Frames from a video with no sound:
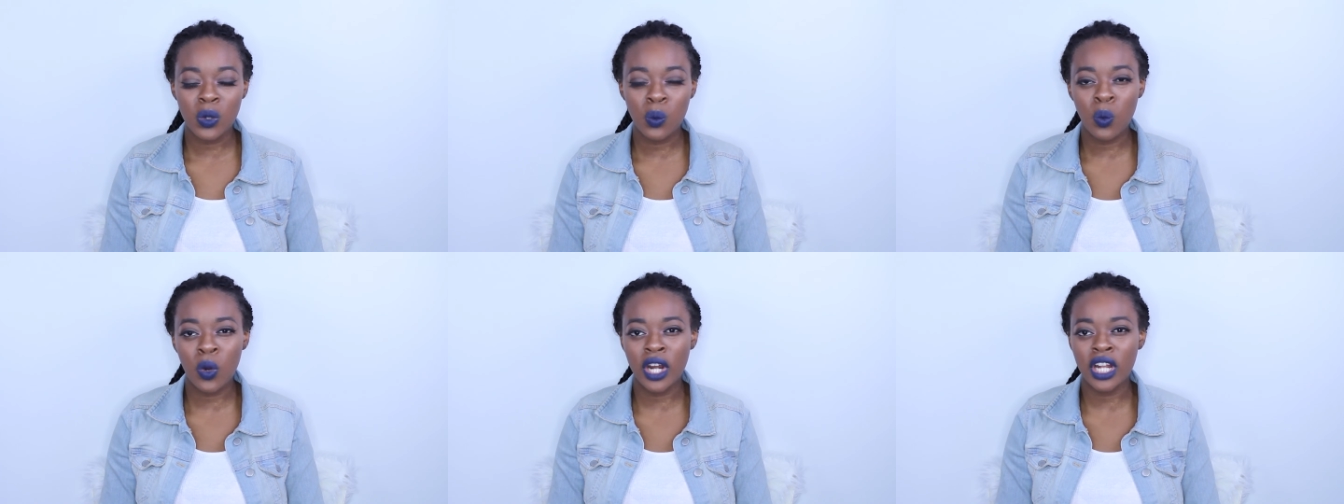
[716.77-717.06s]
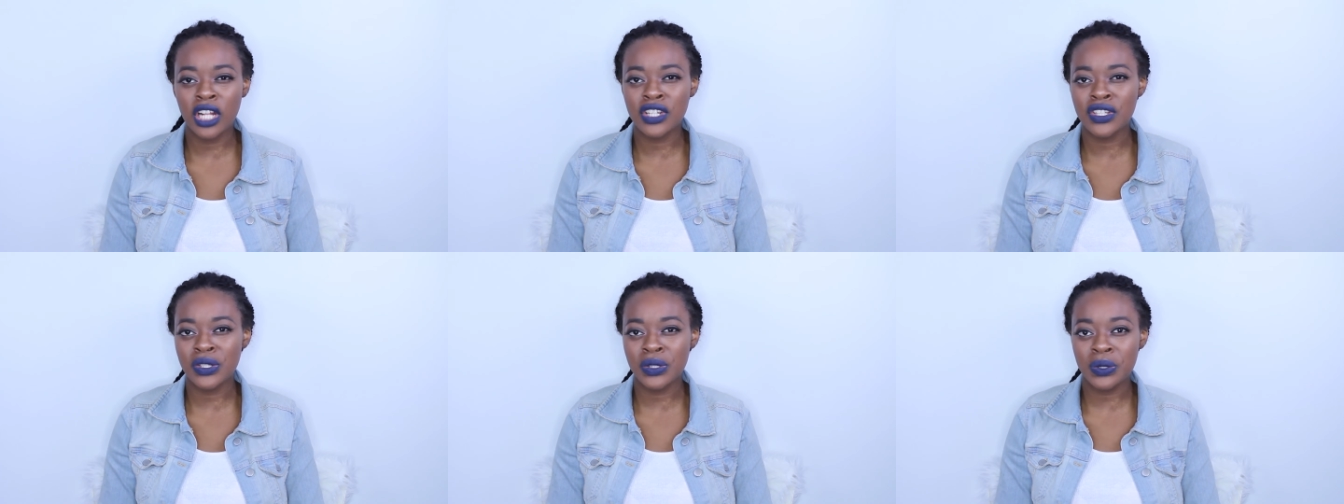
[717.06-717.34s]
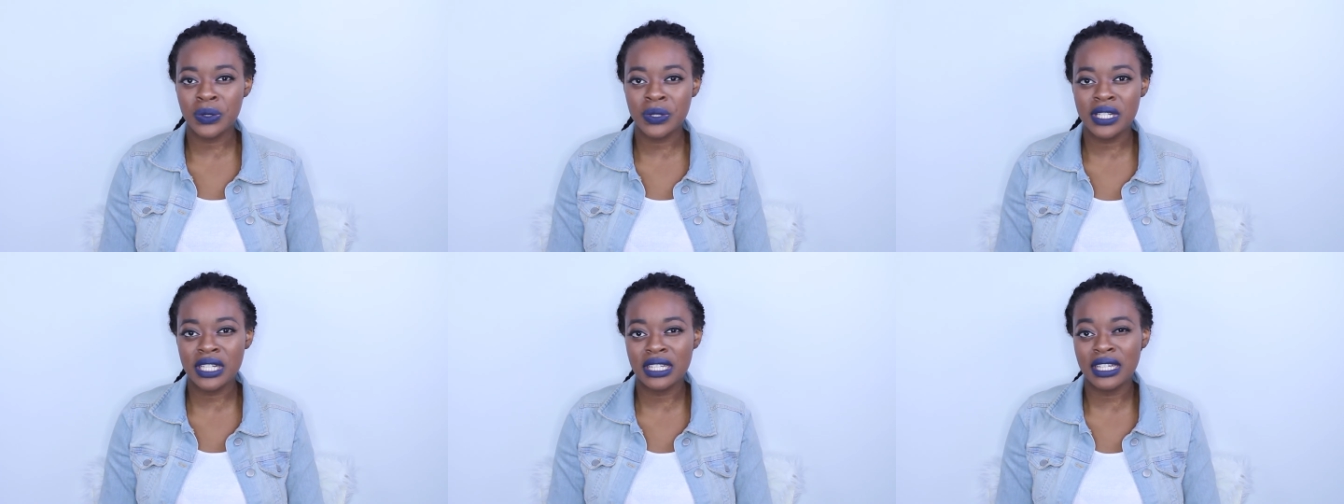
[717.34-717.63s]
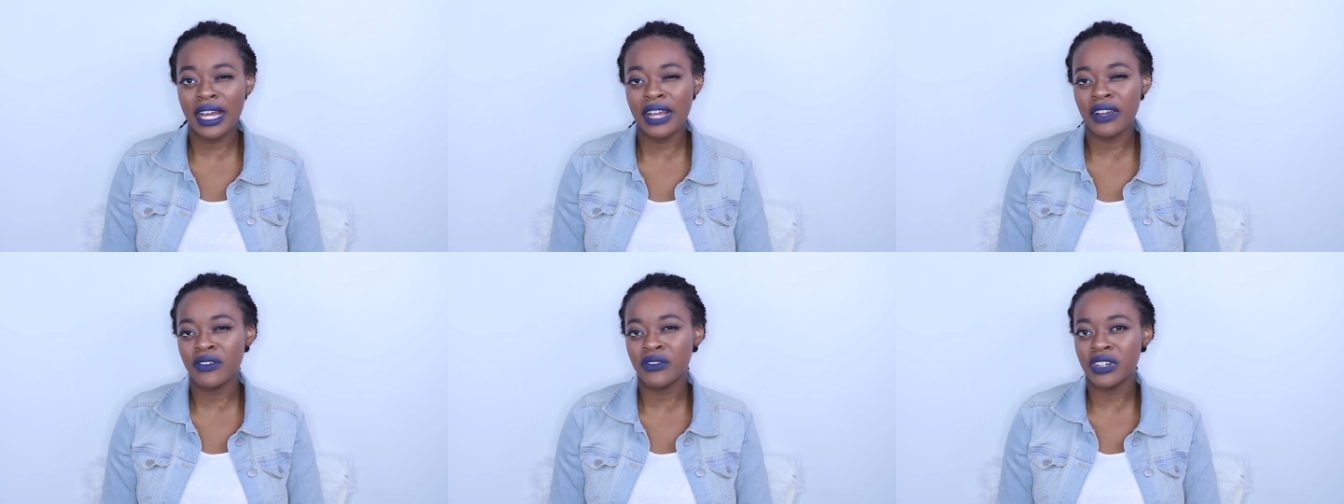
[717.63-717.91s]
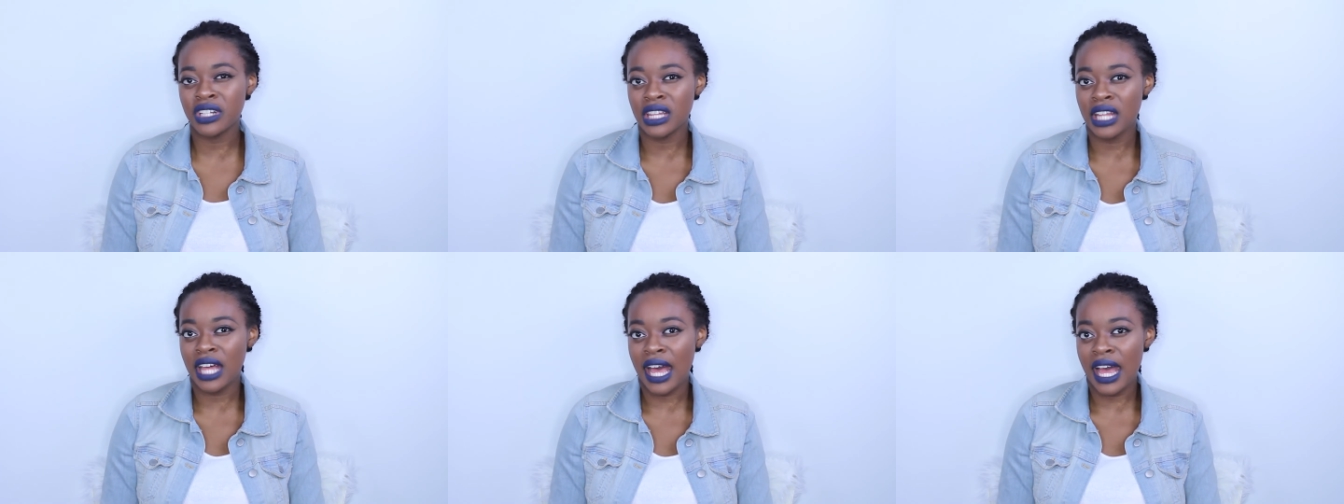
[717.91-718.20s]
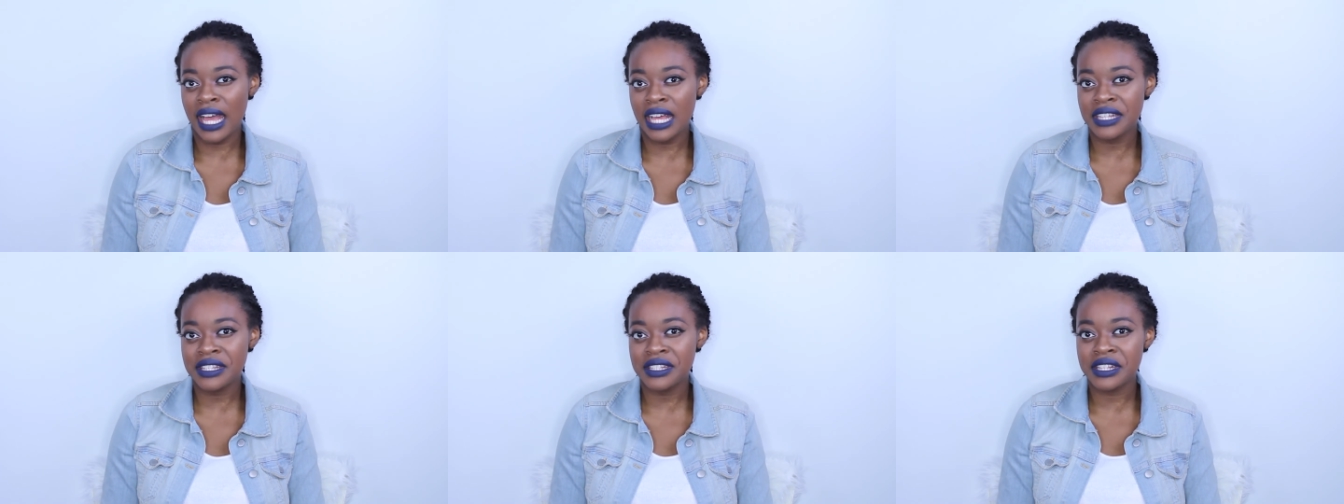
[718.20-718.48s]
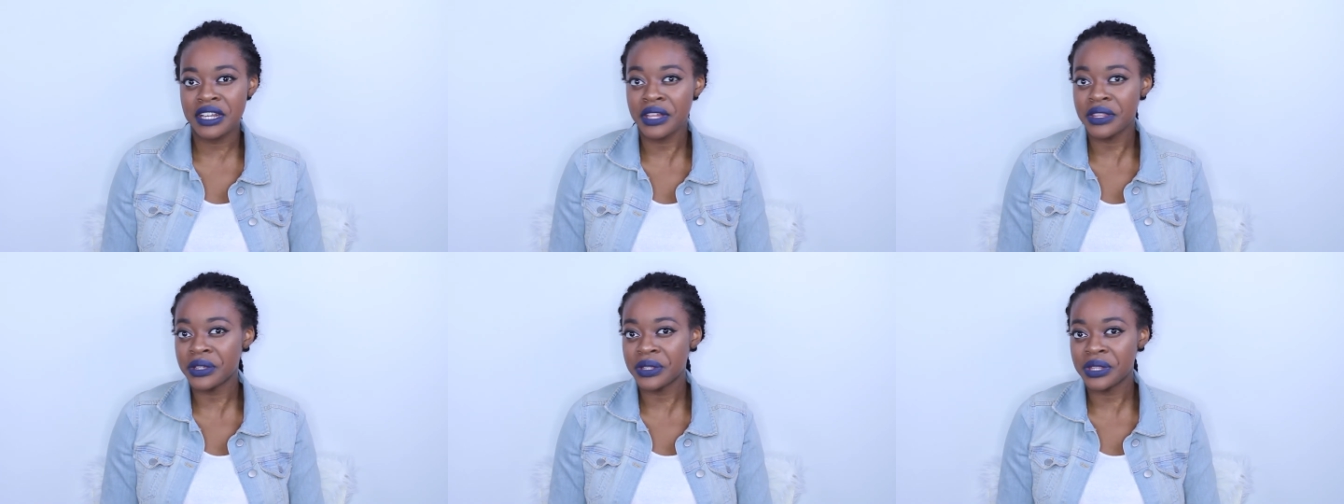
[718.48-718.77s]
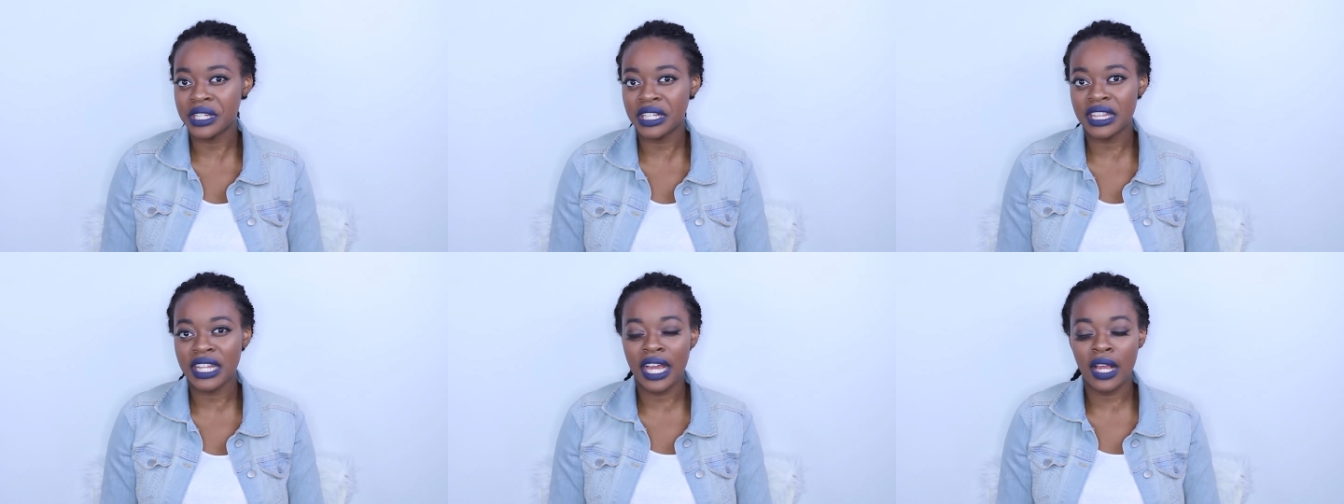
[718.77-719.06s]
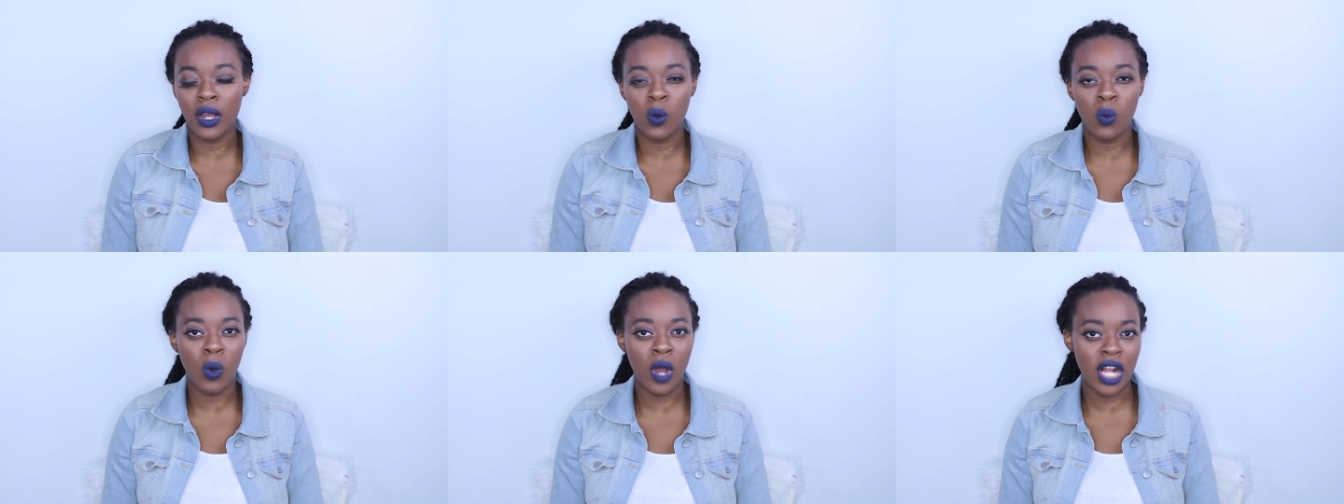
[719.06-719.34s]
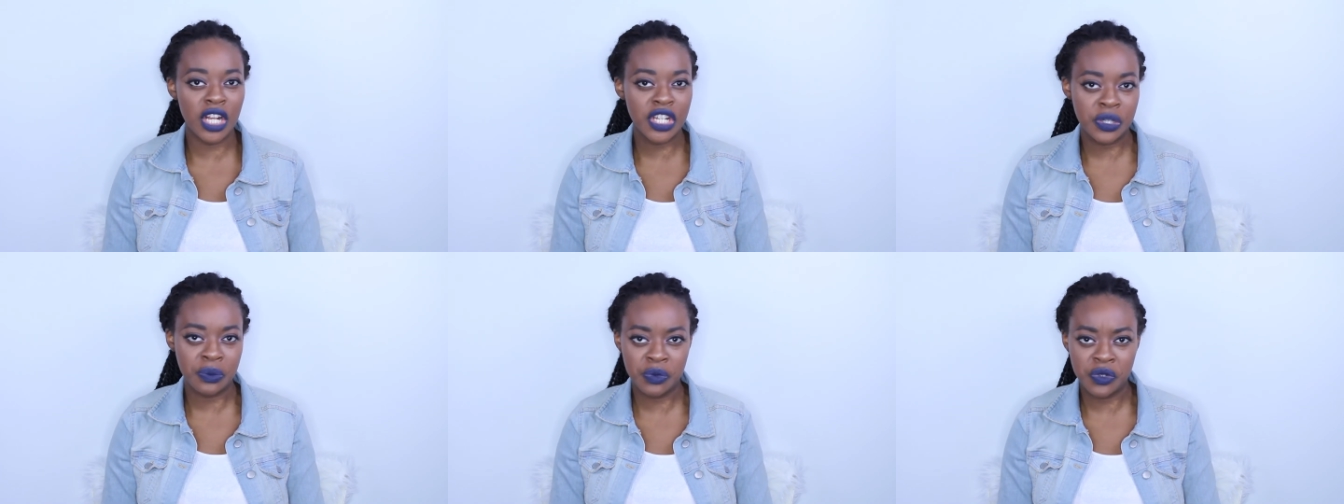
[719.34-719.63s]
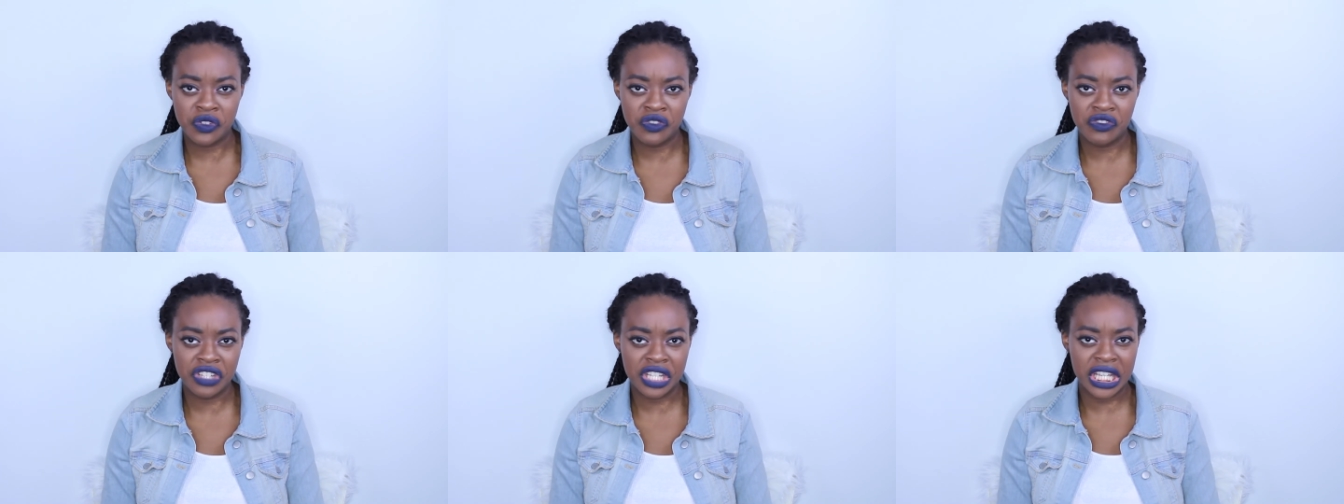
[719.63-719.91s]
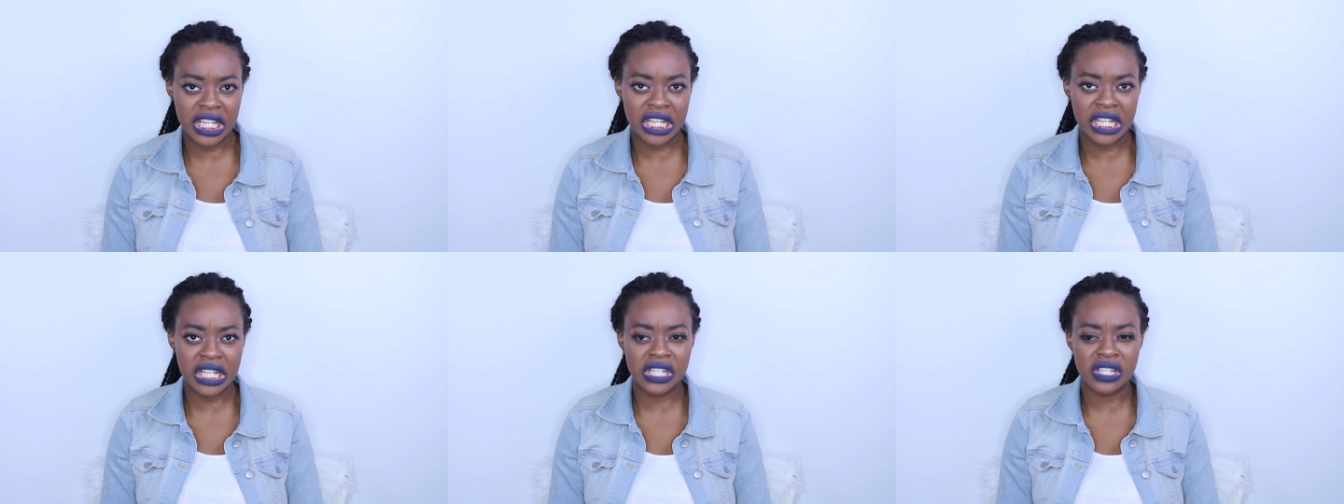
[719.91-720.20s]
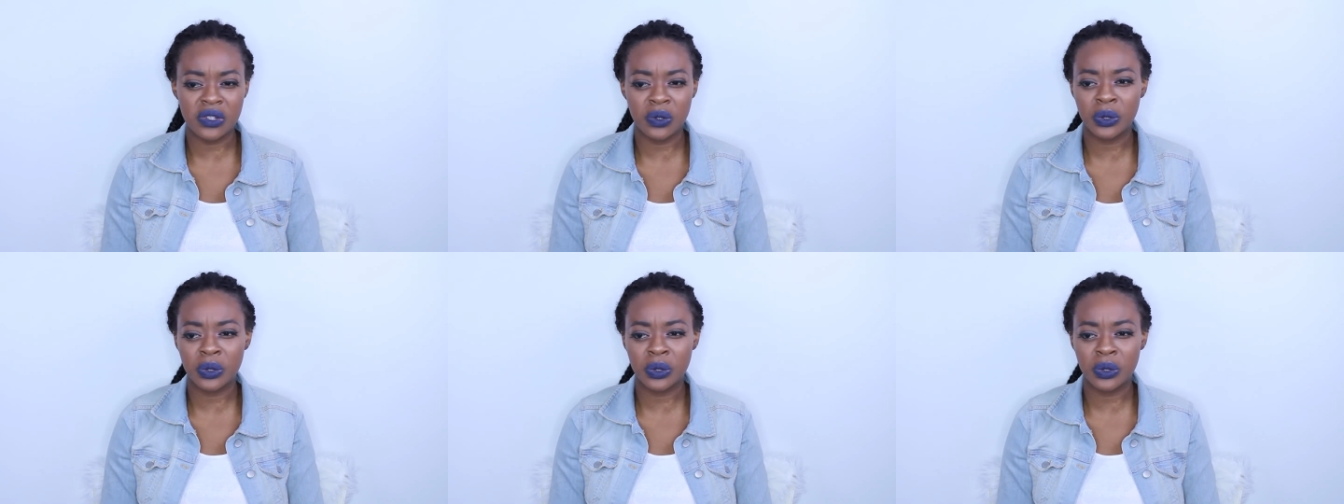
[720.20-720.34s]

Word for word: want to do to like relax, other than like watch movies